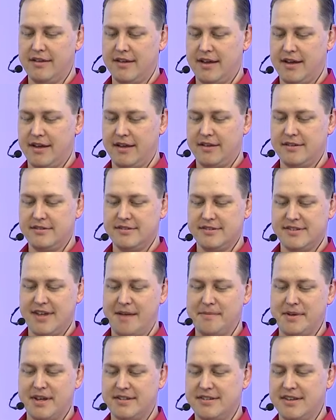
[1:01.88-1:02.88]
uh,
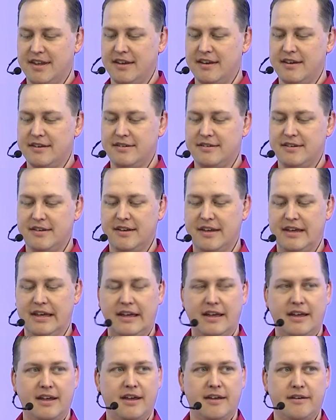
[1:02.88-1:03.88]
Zabbix at
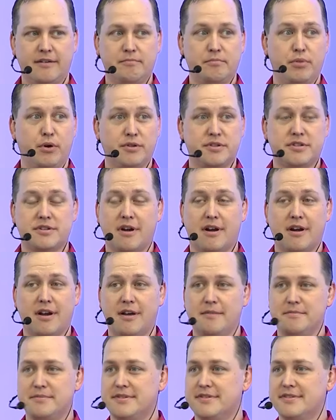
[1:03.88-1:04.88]
Uh, both
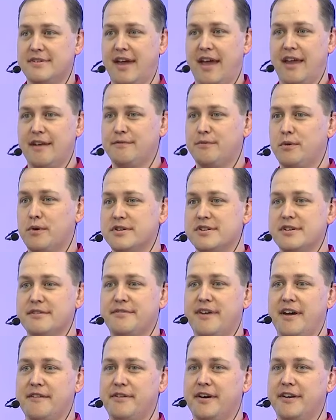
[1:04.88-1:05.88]
startups and Fortune
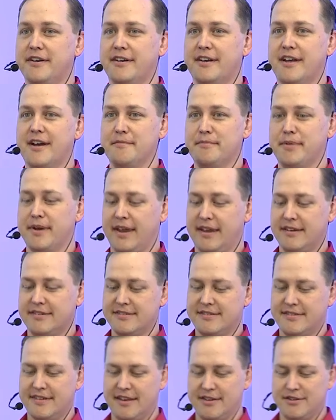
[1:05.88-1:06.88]
five hundred
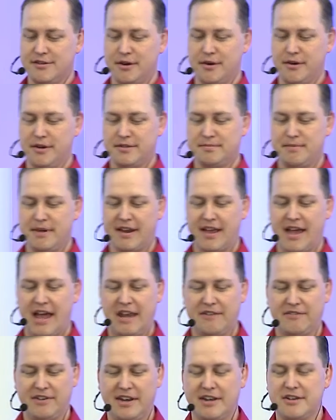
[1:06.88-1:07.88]
companies. And so it's been
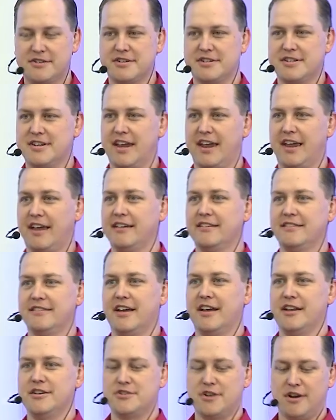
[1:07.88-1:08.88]
kind of an interesting
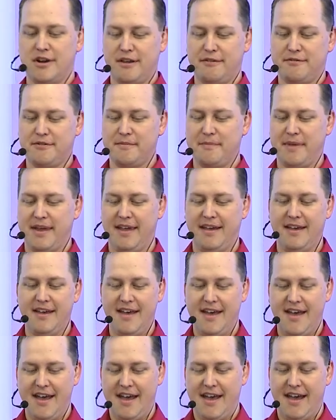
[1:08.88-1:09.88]
uh, journey for me.
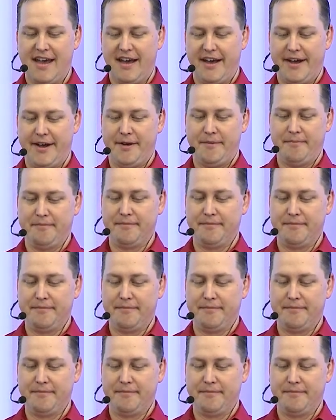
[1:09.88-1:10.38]
Um,